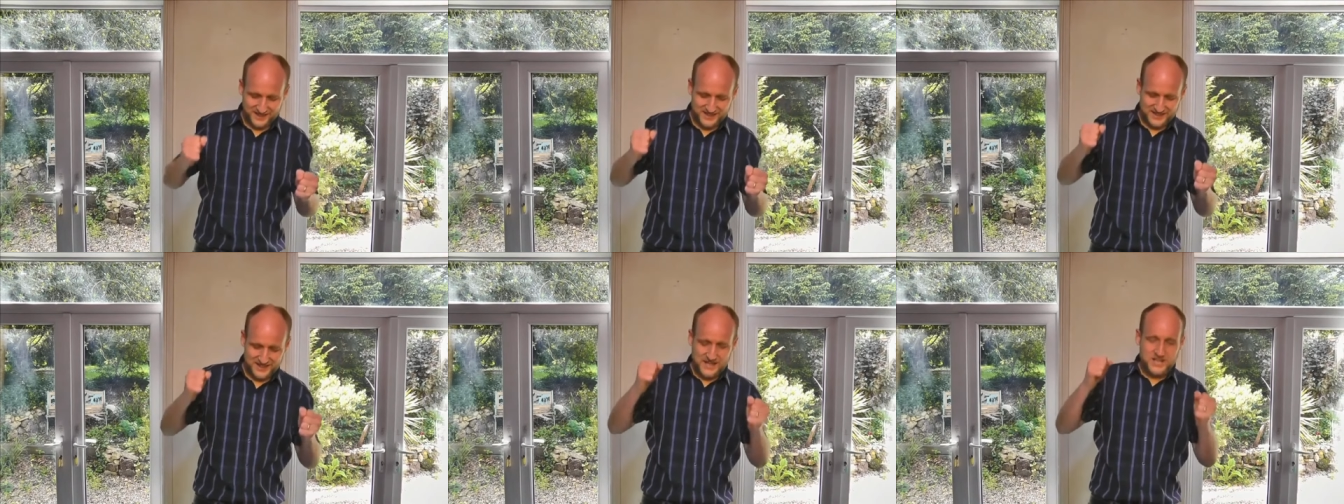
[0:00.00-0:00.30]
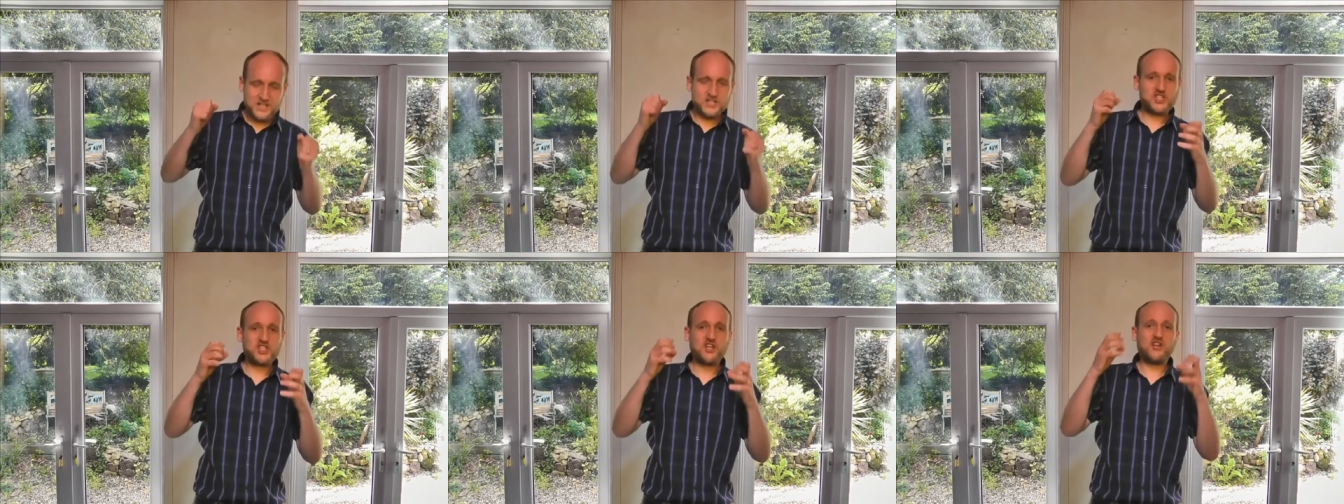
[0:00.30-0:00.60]
Like,
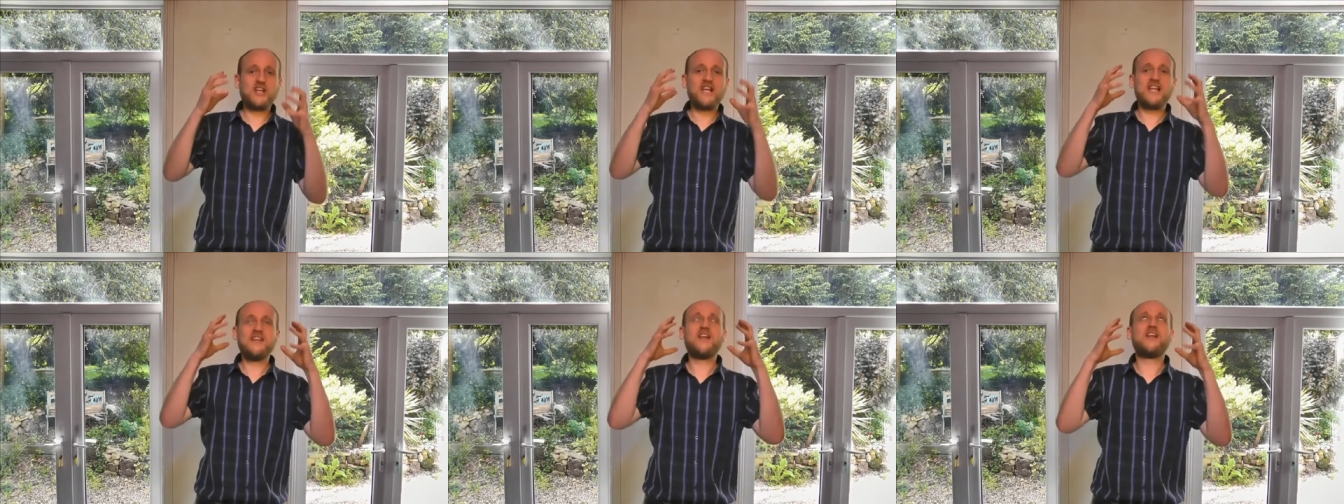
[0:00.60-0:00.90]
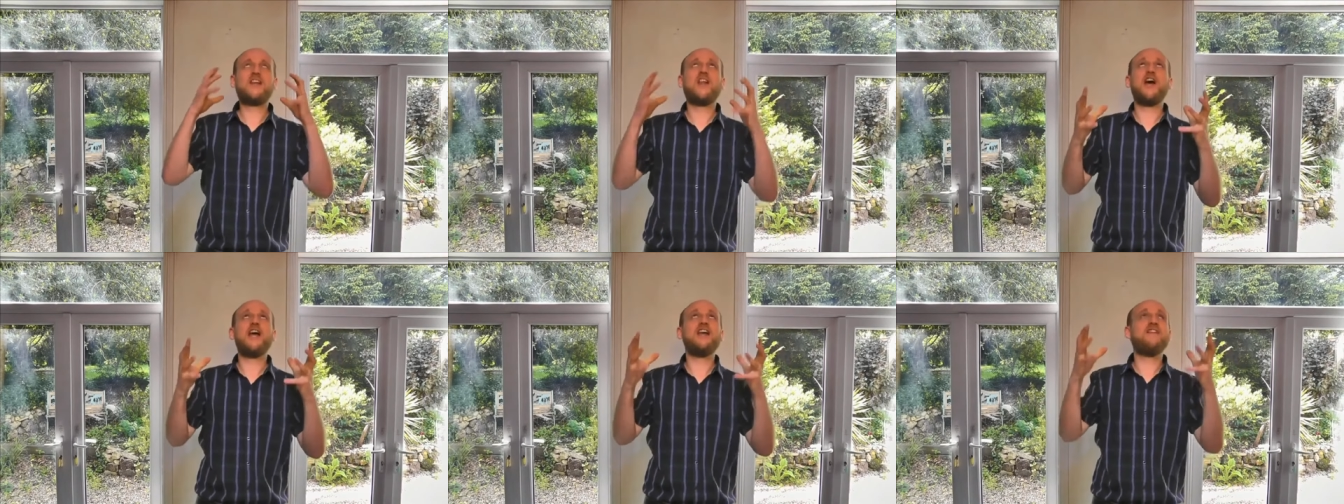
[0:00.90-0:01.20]
suddenly
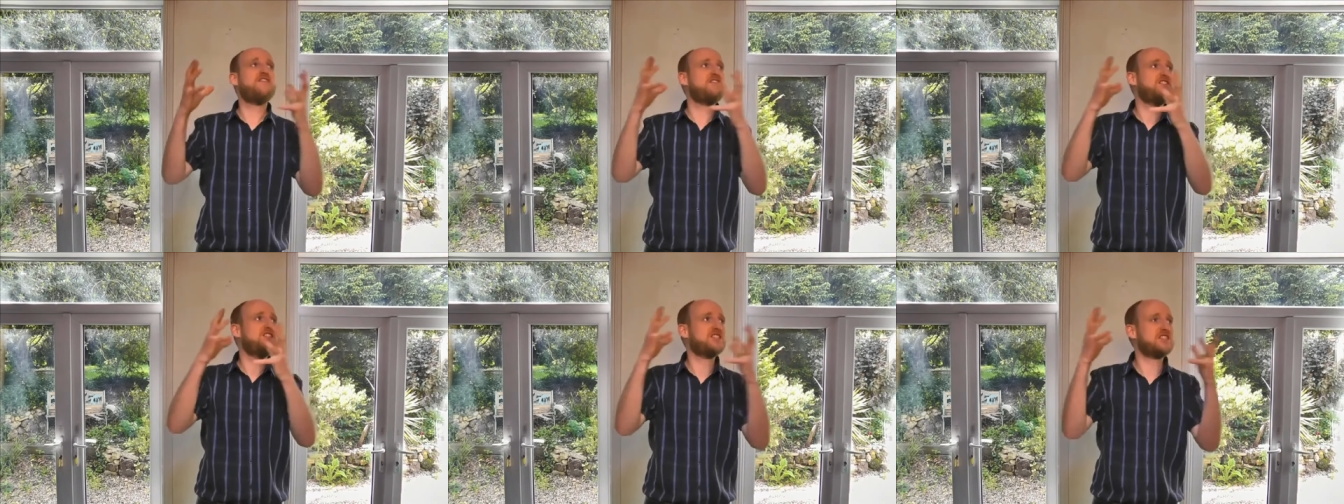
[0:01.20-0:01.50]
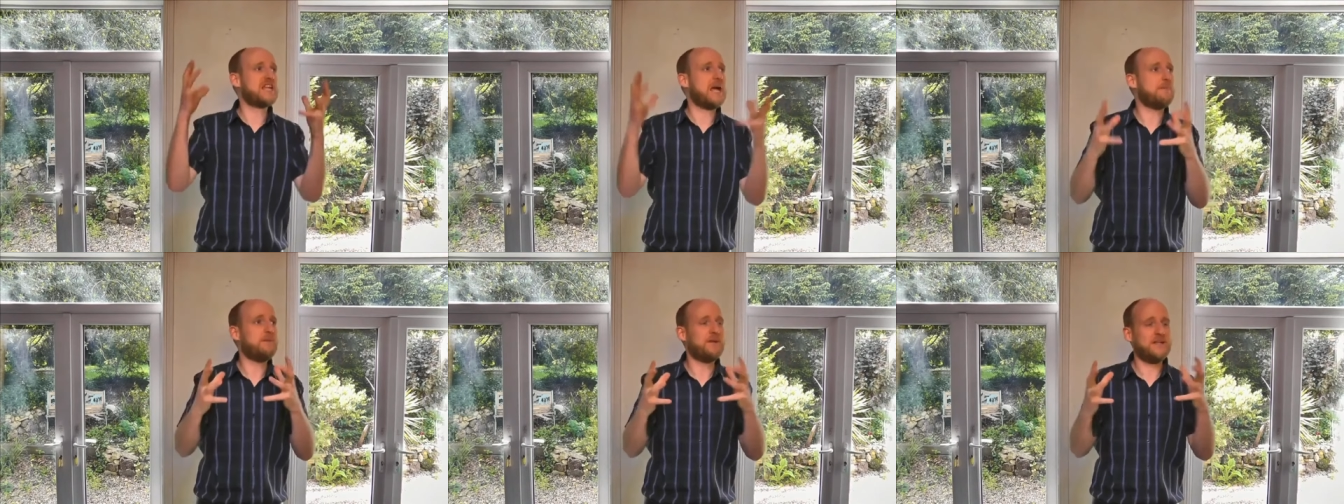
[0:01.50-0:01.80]
the life
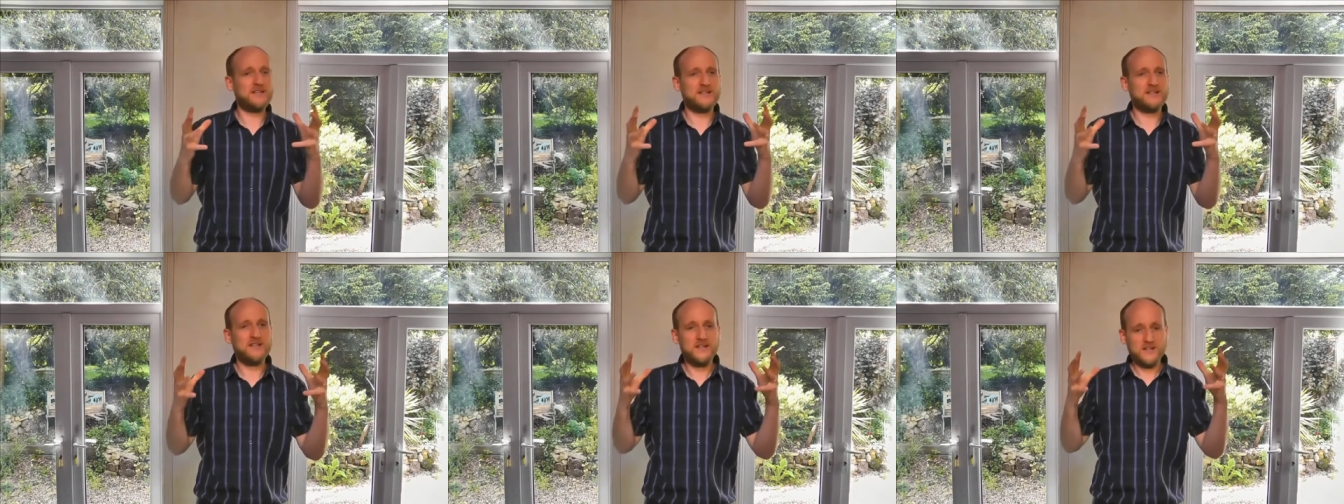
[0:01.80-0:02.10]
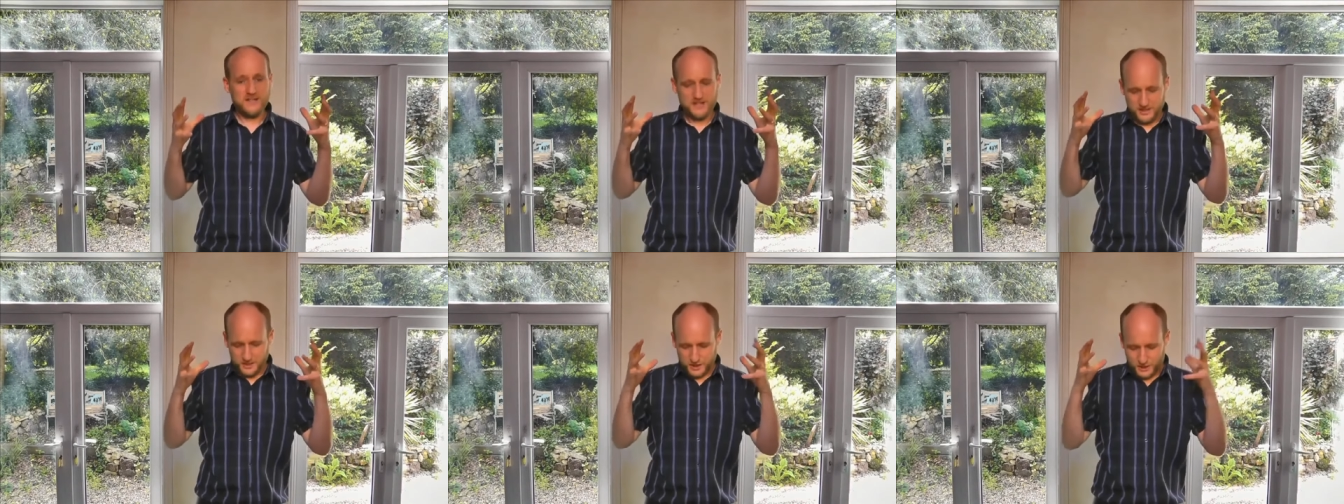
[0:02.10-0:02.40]

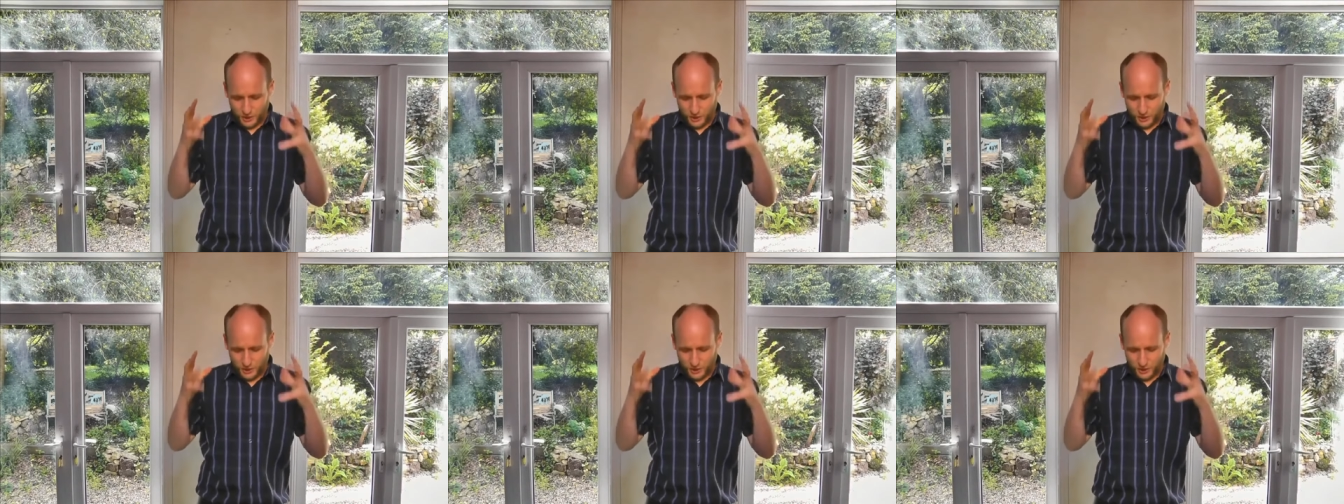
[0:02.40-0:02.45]
sapping,